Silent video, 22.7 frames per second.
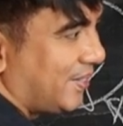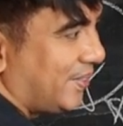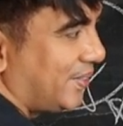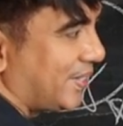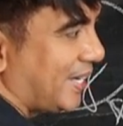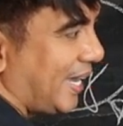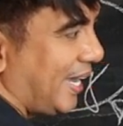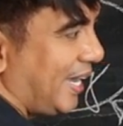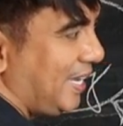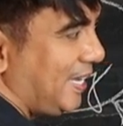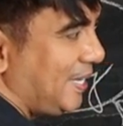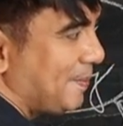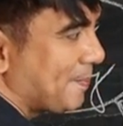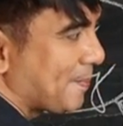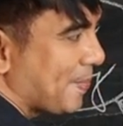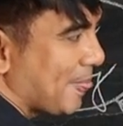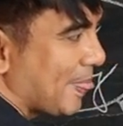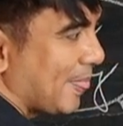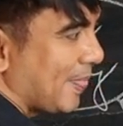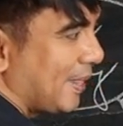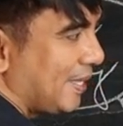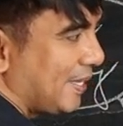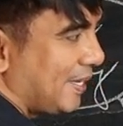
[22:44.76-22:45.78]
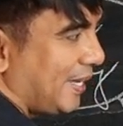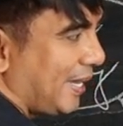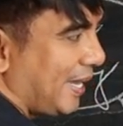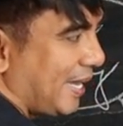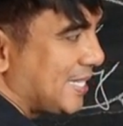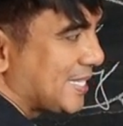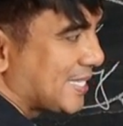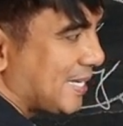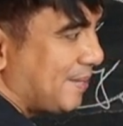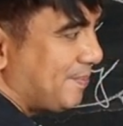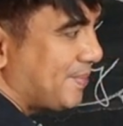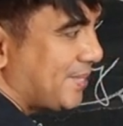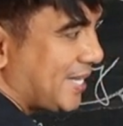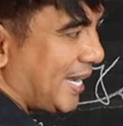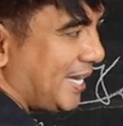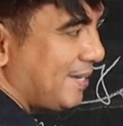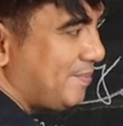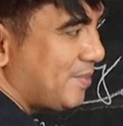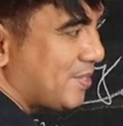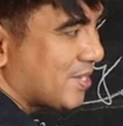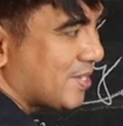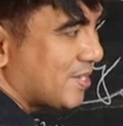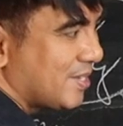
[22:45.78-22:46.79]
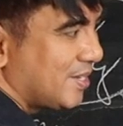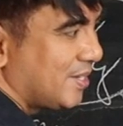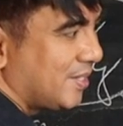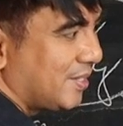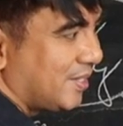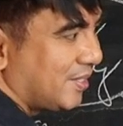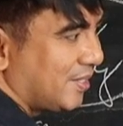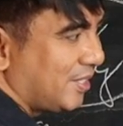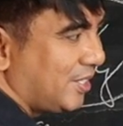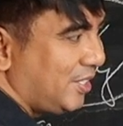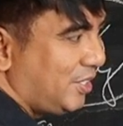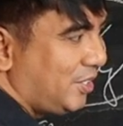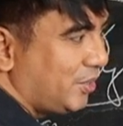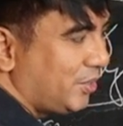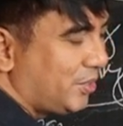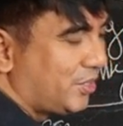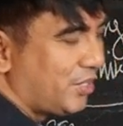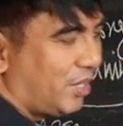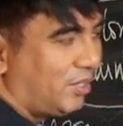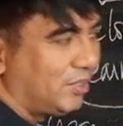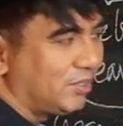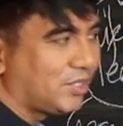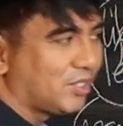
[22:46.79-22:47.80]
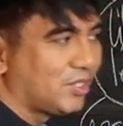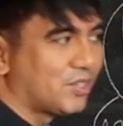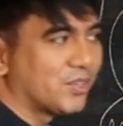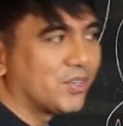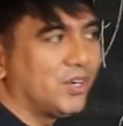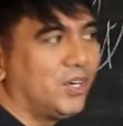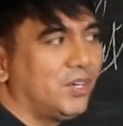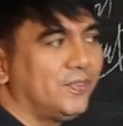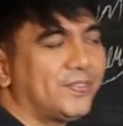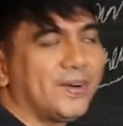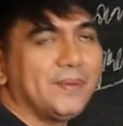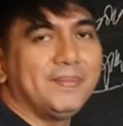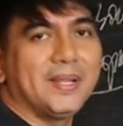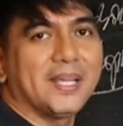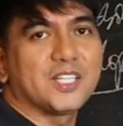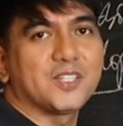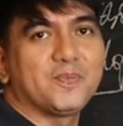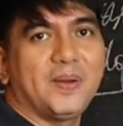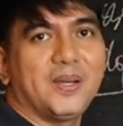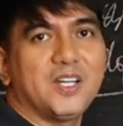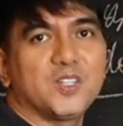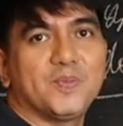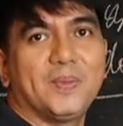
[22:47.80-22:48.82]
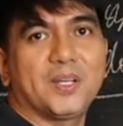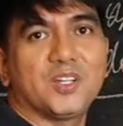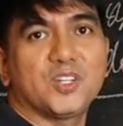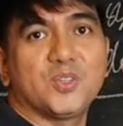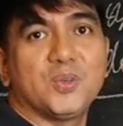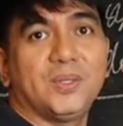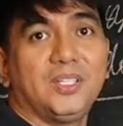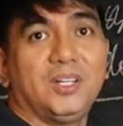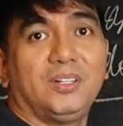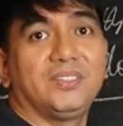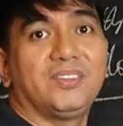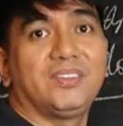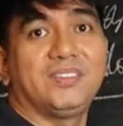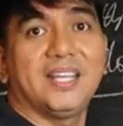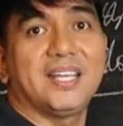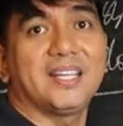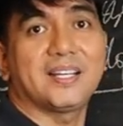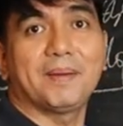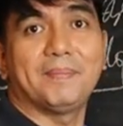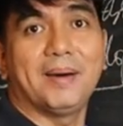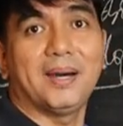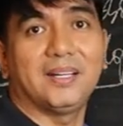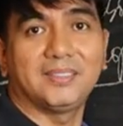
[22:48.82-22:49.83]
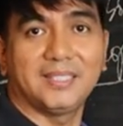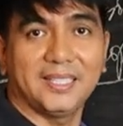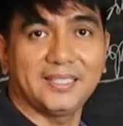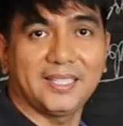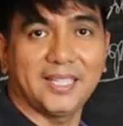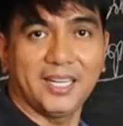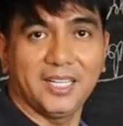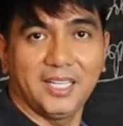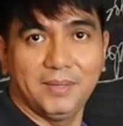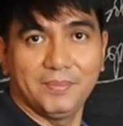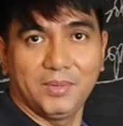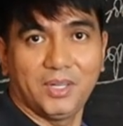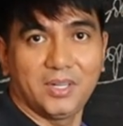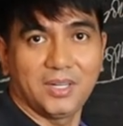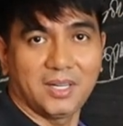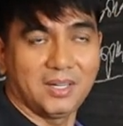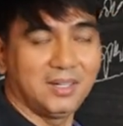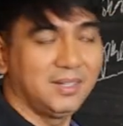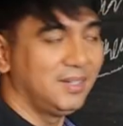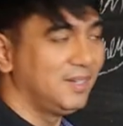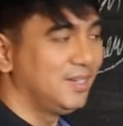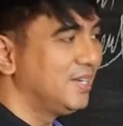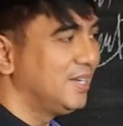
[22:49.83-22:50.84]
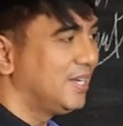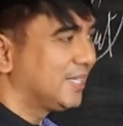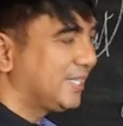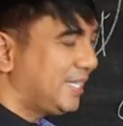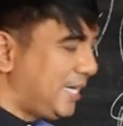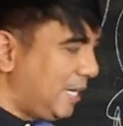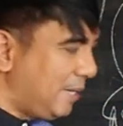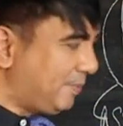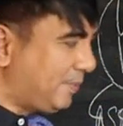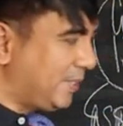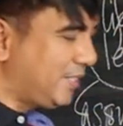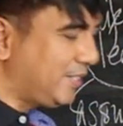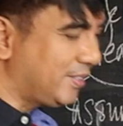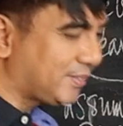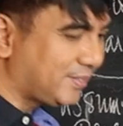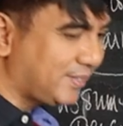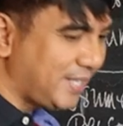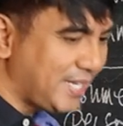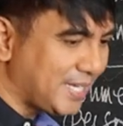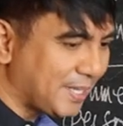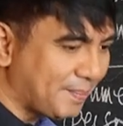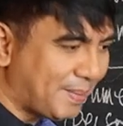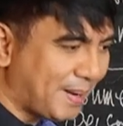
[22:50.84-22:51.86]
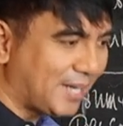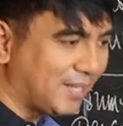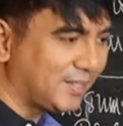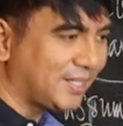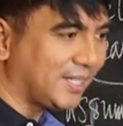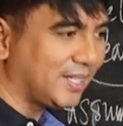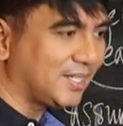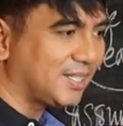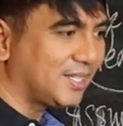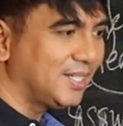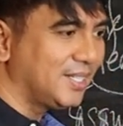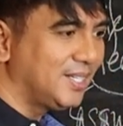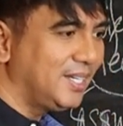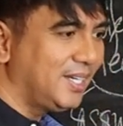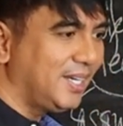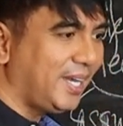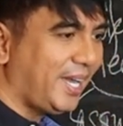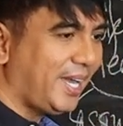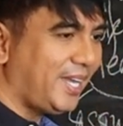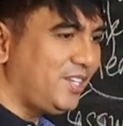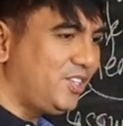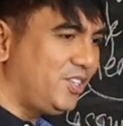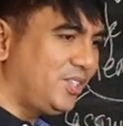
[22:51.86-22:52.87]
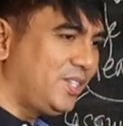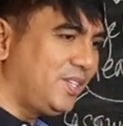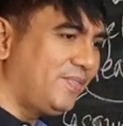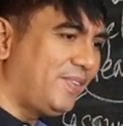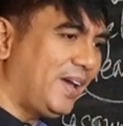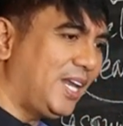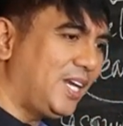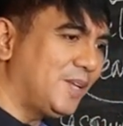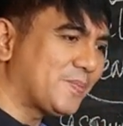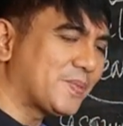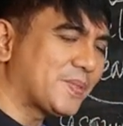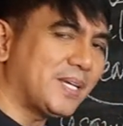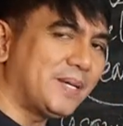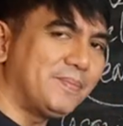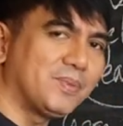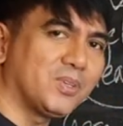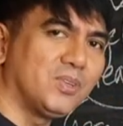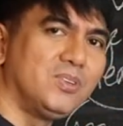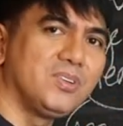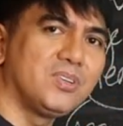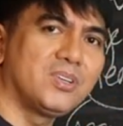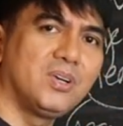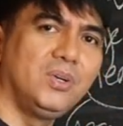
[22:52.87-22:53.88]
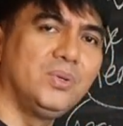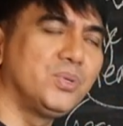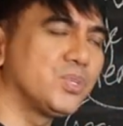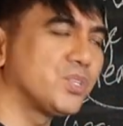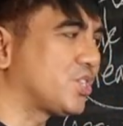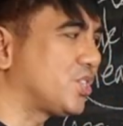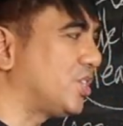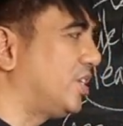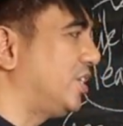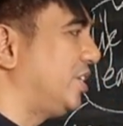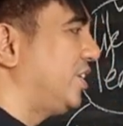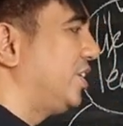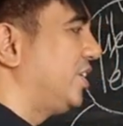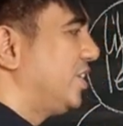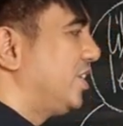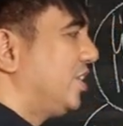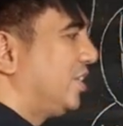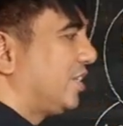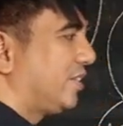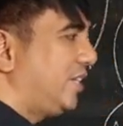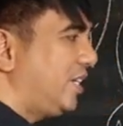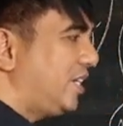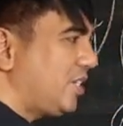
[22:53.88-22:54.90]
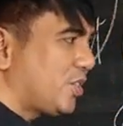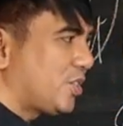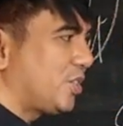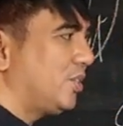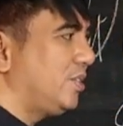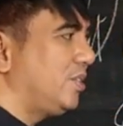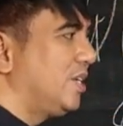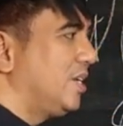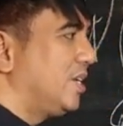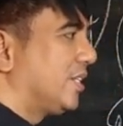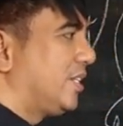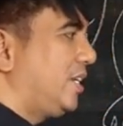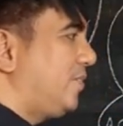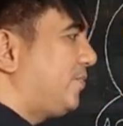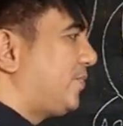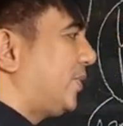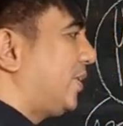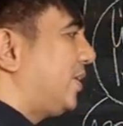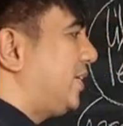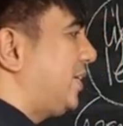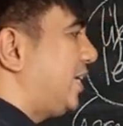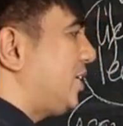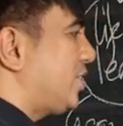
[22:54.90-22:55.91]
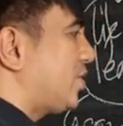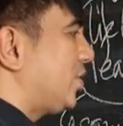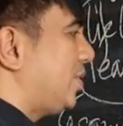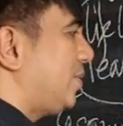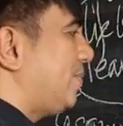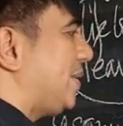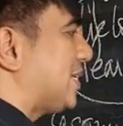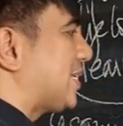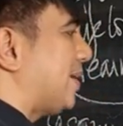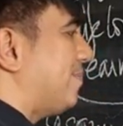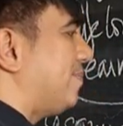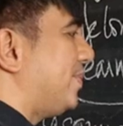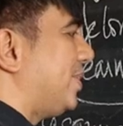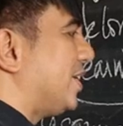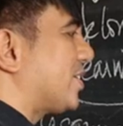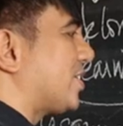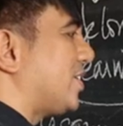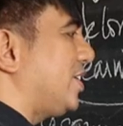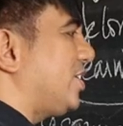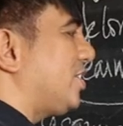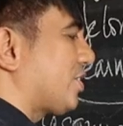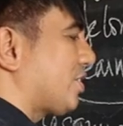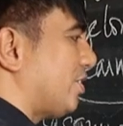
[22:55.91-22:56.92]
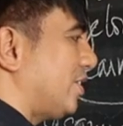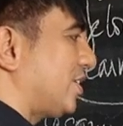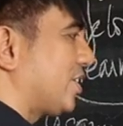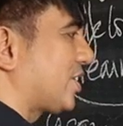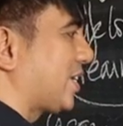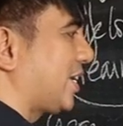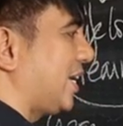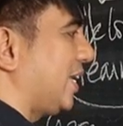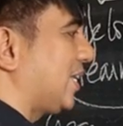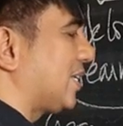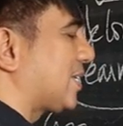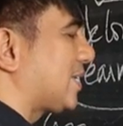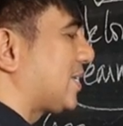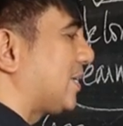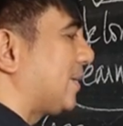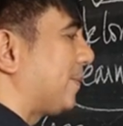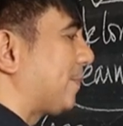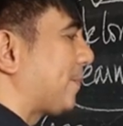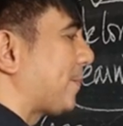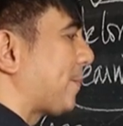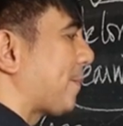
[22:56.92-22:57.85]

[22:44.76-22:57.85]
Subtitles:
Okay? And sometimes you don't grow from the experience because you don't think about it anymore. Then after you think about it and you develop some conclusion, there should be some decision skills.